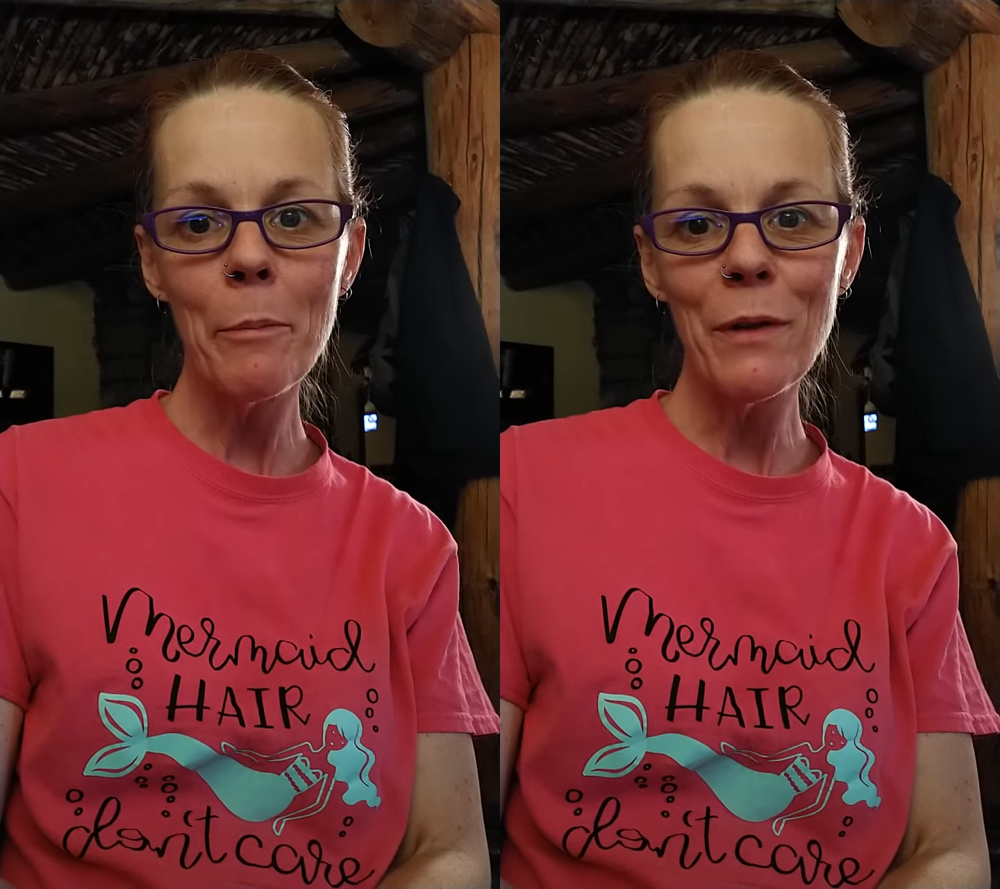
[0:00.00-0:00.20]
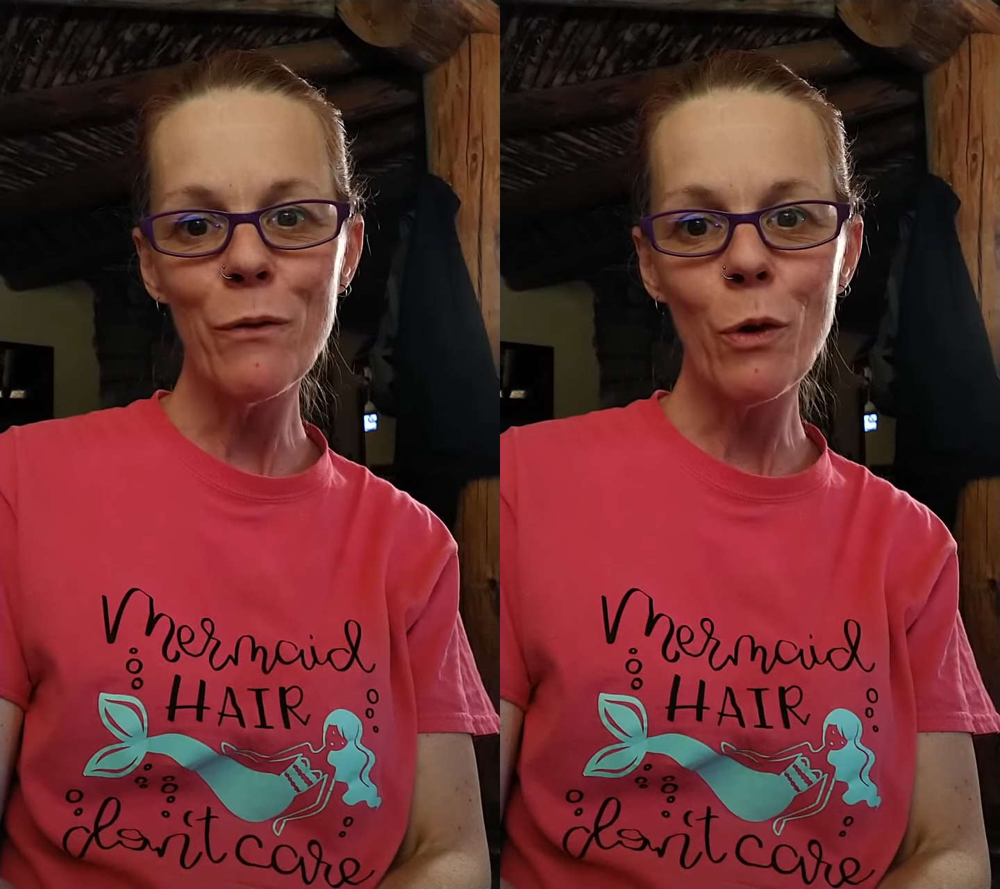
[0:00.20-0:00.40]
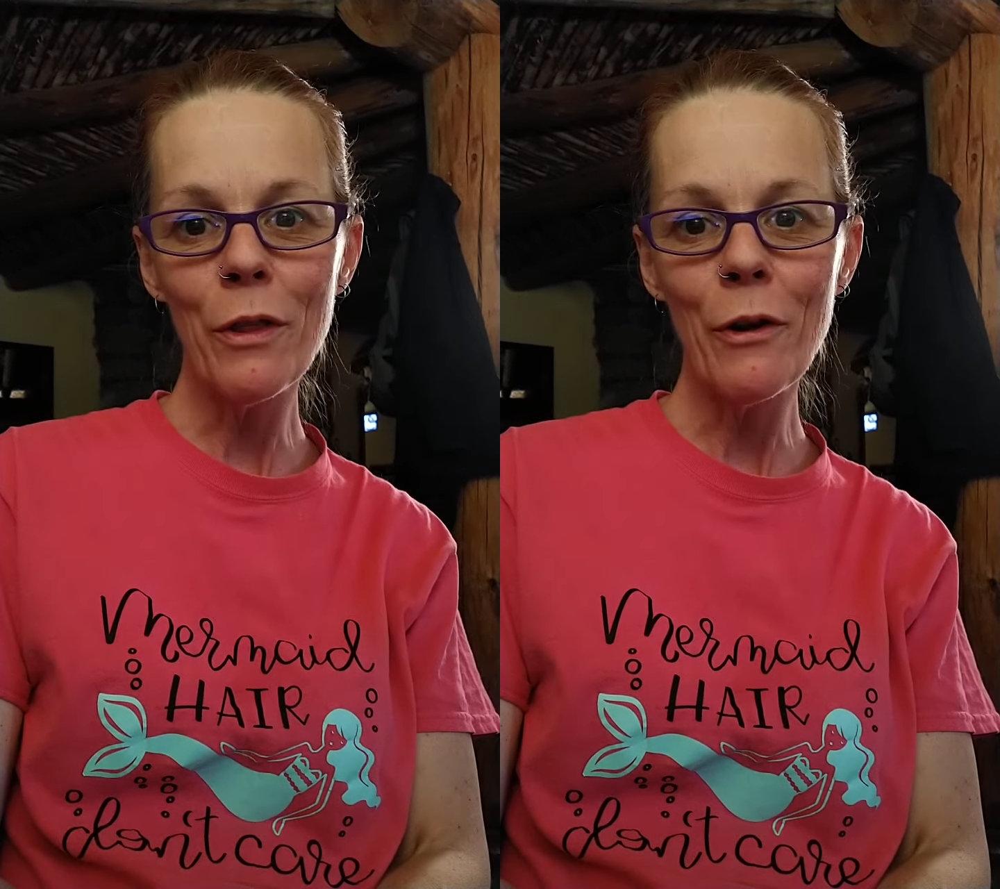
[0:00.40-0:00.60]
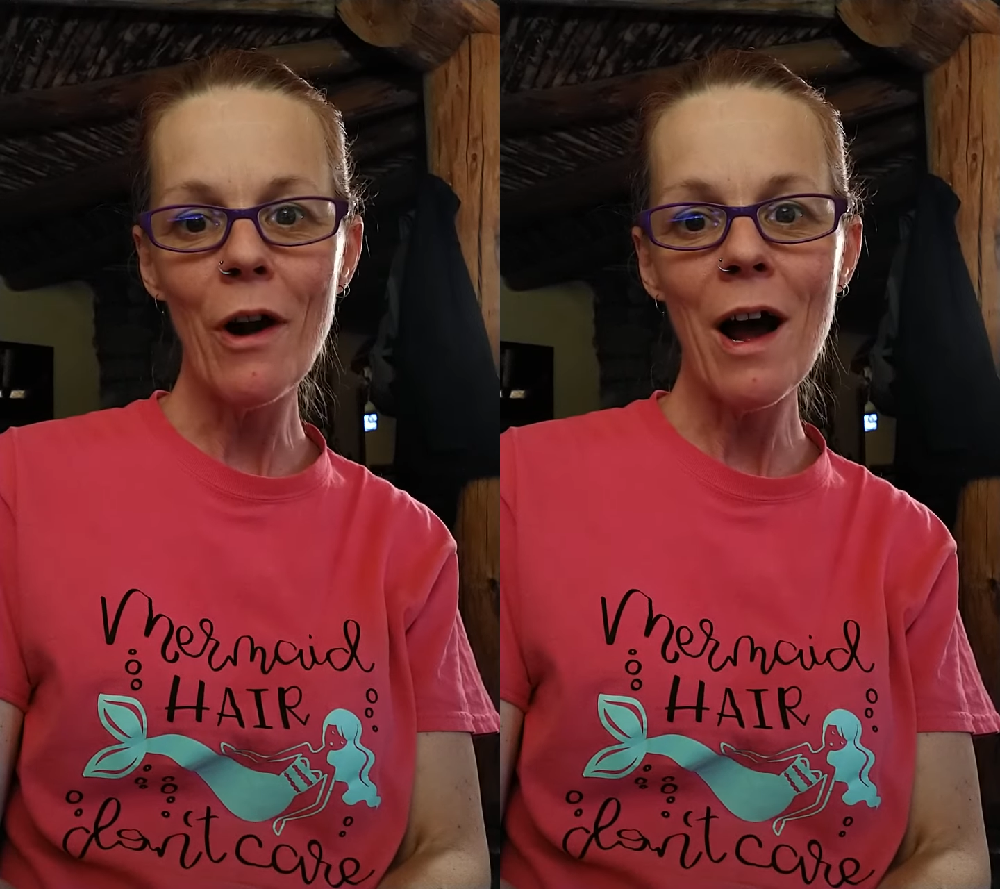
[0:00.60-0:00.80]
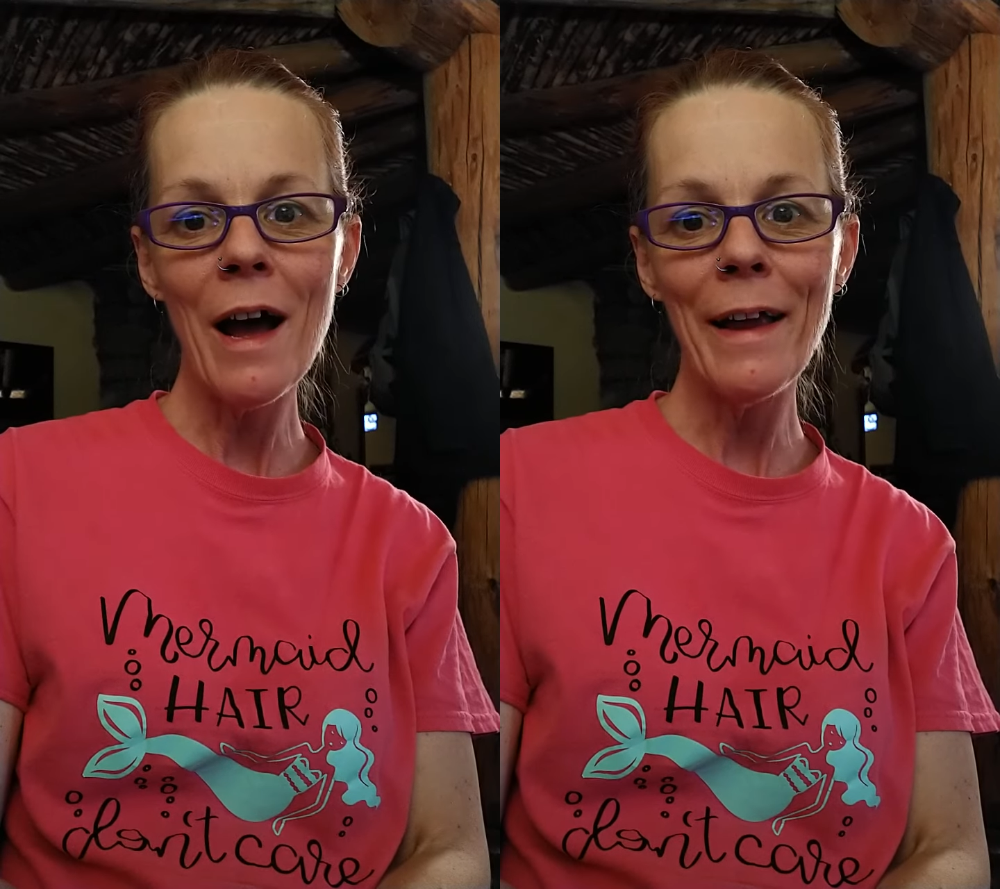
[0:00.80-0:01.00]
before
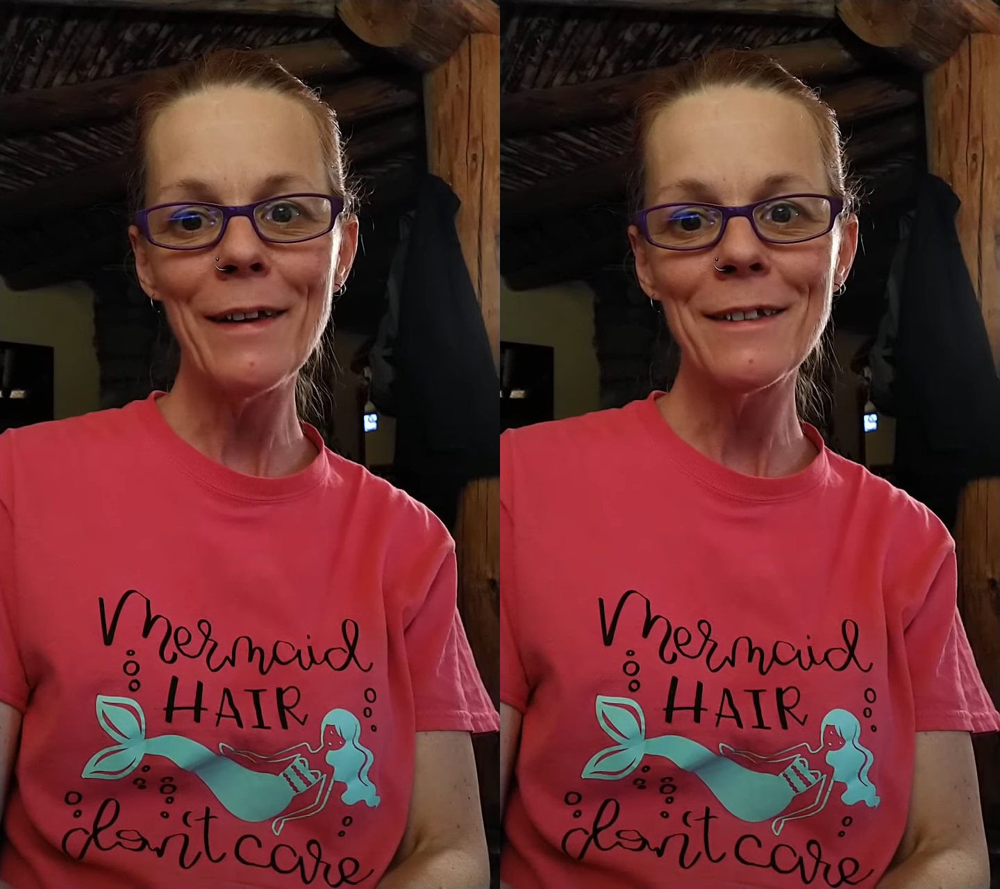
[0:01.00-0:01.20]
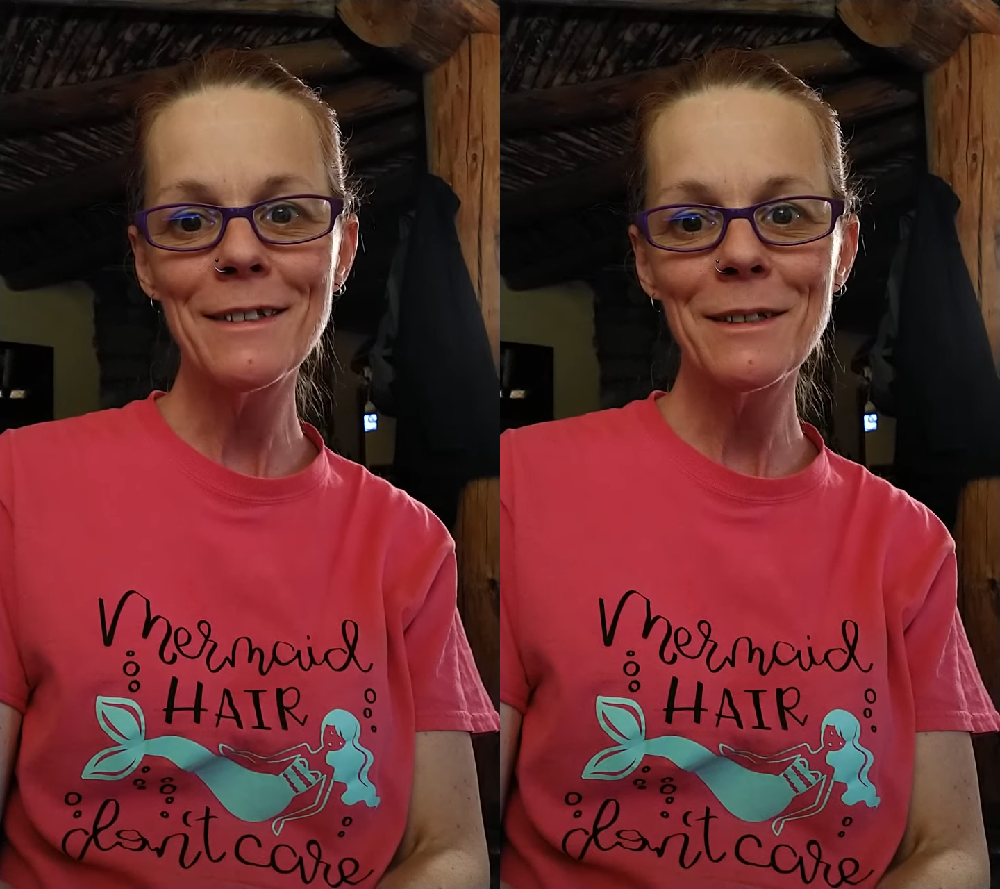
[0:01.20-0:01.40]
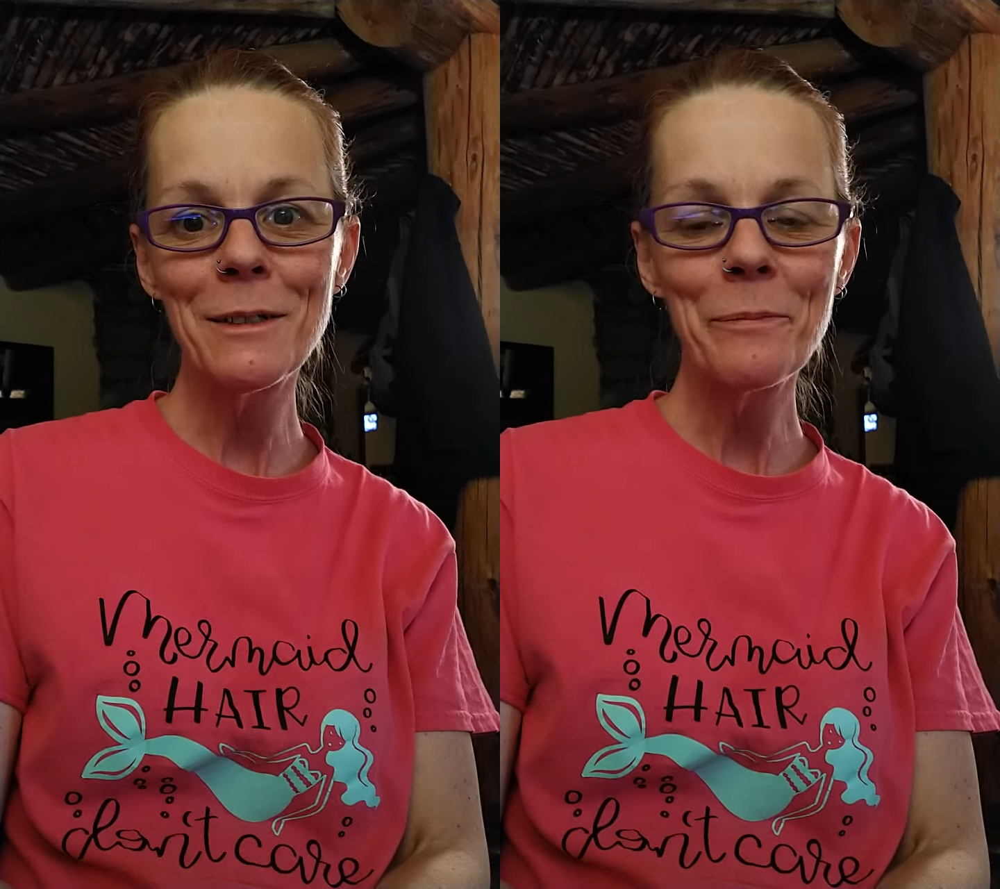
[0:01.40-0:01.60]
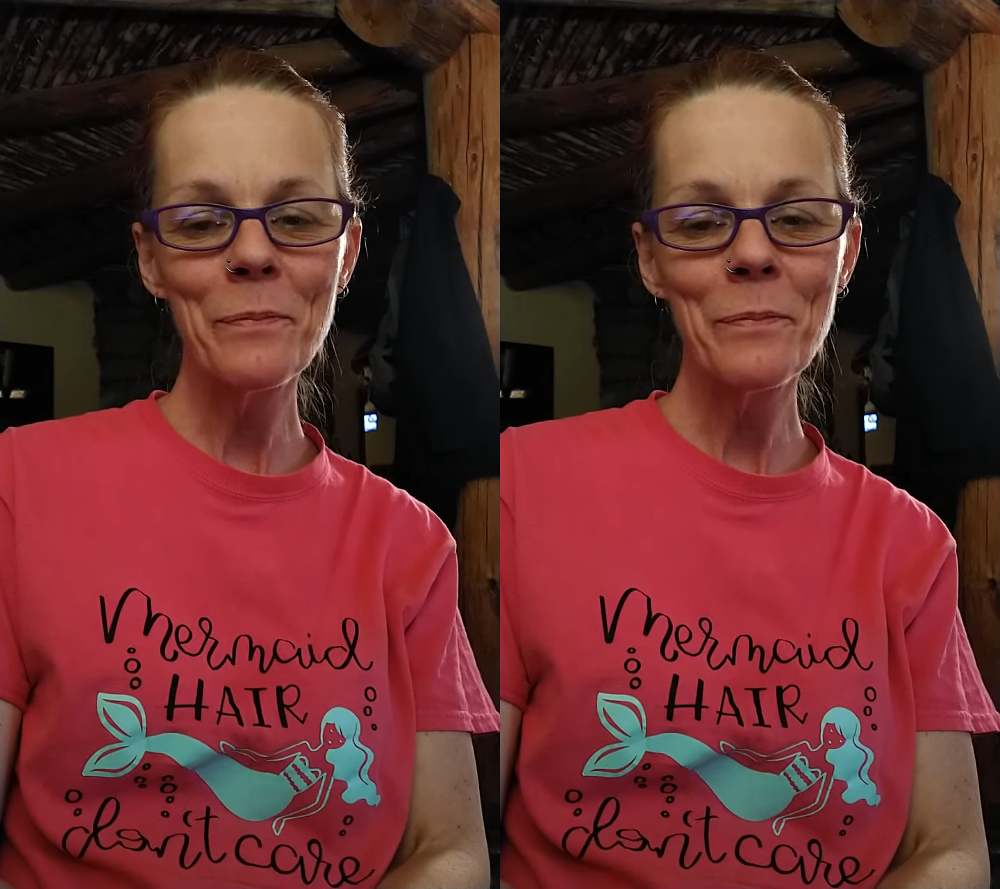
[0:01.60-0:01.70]
their eyes.